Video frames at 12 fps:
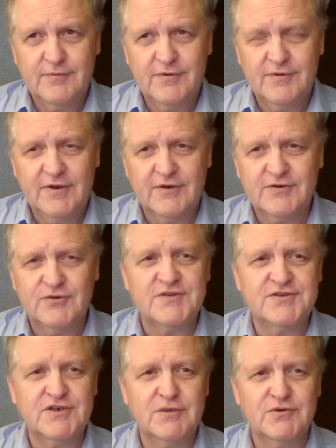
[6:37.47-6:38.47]
The ear
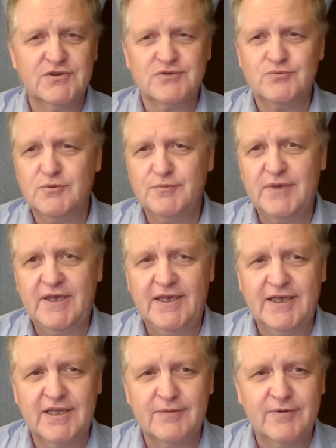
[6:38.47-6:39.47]
tuning syllables will
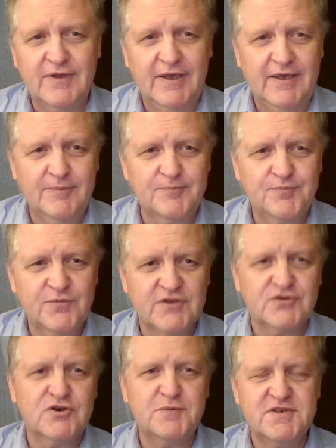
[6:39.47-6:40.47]
be in the
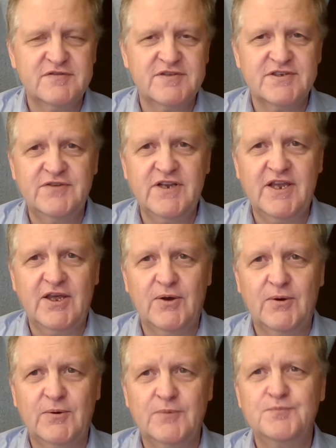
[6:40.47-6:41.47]
description of this
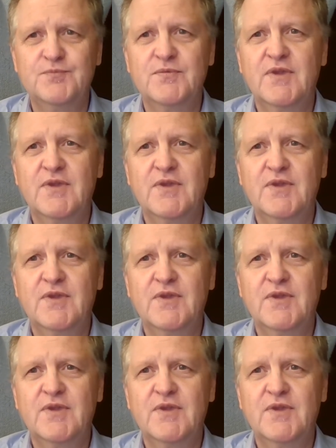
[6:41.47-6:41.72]
video.